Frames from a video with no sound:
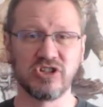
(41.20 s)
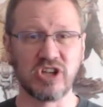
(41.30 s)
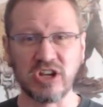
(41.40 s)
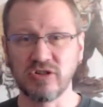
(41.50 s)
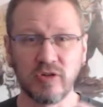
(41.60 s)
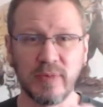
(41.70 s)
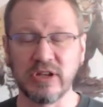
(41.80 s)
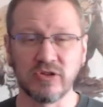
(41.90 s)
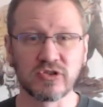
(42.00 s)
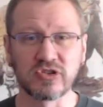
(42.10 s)
change a little
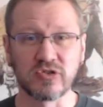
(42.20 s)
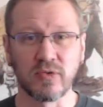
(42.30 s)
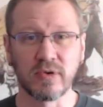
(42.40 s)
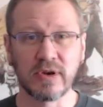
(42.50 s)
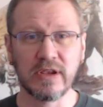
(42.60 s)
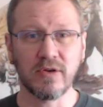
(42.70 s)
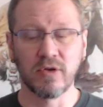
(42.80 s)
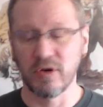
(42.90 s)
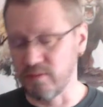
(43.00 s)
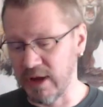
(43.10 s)
bit in your story,
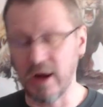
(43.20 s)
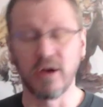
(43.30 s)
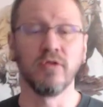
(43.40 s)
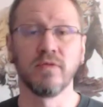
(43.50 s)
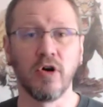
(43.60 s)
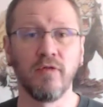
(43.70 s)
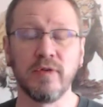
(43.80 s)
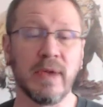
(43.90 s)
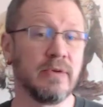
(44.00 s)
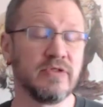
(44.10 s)
or I don't know,
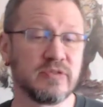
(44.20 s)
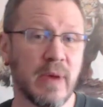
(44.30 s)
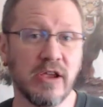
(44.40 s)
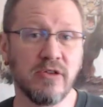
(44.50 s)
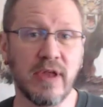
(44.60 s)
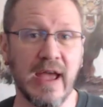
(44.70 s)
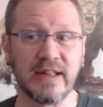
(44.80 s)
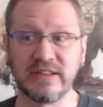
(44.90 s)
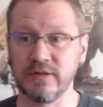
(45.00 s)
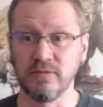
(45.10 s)
hopefully maybe inspire you to
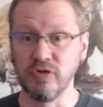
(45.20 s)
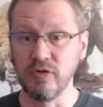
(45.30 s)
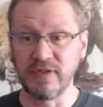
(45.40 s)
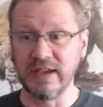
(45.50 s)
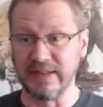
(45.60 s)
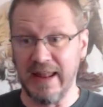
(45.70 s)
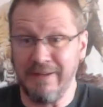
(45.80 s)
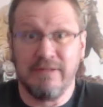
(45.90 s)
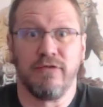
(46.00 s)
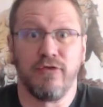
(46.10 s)
add some new things that I
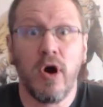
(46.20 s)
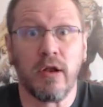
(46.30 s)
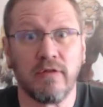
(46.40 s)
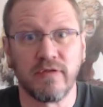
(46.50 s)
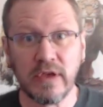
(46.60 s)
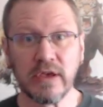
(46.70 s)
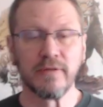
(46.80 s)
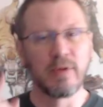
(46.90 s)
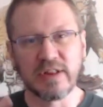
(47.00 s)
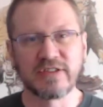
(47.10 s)
haven't even thought of.
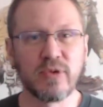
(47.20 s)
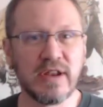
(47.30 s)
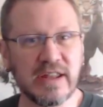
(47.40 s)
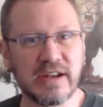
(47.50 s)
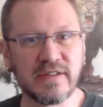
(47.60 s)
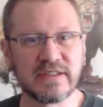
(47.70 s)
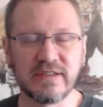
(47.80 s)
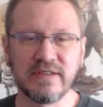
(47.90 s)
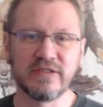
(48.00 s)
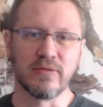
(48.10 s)
But anyway, let's go ahead and get into
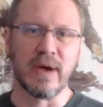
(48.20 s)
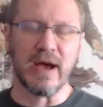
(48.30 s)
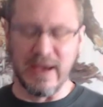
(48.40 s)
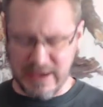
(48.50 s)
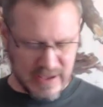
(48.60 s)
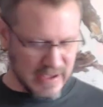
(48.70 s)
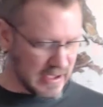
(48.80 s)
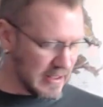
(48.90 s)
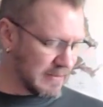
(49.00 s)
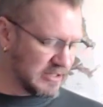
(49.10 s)
this. These are my,
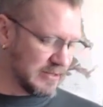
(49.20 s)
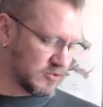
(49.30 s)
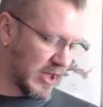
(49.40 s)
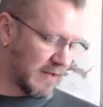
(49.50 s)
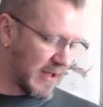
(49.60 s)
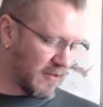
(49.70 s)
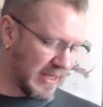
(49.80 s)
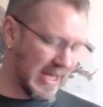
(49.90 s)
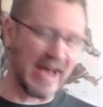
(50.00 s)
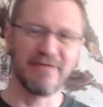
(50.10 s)
how many tips do I have? I
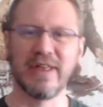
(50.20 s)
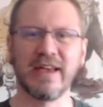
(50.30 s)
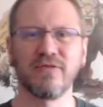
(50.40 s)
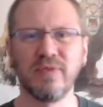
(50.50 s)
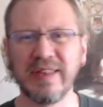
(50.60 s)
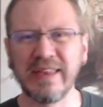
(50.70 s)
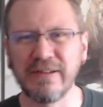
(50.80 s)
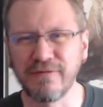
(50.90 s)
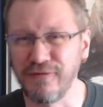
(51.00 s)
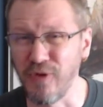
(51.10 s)
only have like
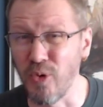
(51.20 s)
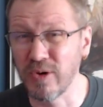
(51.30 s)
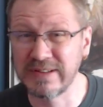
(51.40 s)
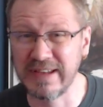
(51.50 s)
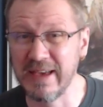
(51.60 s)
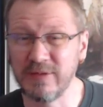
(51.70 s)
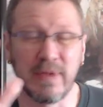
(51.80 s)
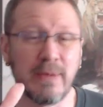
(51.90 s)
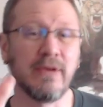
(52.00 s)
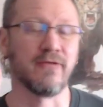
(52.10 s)
really 4 tips,
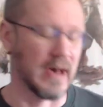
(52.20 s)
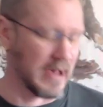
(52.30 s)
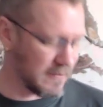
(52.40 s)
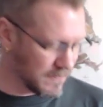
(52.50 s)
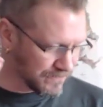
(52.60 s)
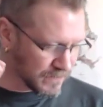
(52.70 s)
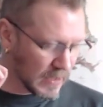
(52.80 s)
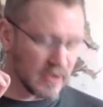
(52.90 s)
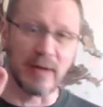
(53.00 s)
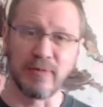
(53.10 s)
maybe 5.
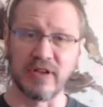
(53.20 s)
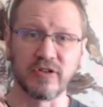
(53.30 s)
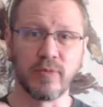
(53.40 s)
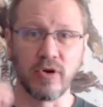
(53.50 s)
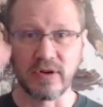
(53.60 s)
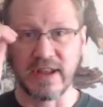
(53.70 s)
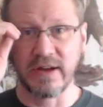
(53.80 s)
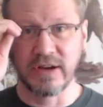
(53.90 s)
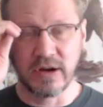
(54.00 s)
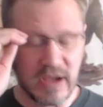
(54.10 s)
A couple things that are broken
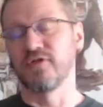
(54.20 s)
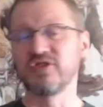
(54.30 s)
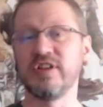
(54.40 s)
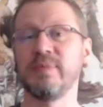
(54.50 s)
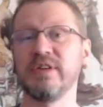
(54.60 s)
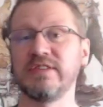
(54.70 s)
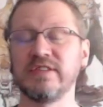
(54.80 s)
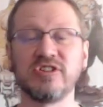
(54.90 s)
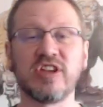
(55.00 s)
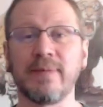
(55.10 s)
down here. First tip is
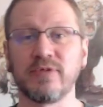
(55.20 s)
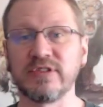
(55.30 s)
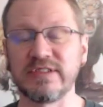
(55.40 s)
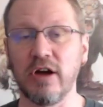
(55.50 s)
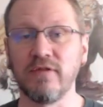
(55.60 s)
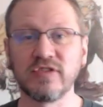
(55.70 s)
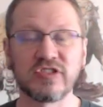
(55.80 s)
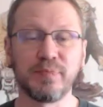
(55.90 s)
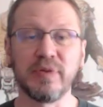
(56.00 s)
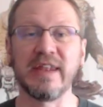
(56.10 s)
the chapter itself,
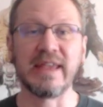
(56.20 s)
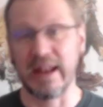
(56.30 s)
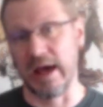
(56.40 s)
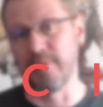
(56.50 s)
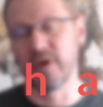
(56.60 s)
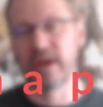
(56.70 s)
splitting it up.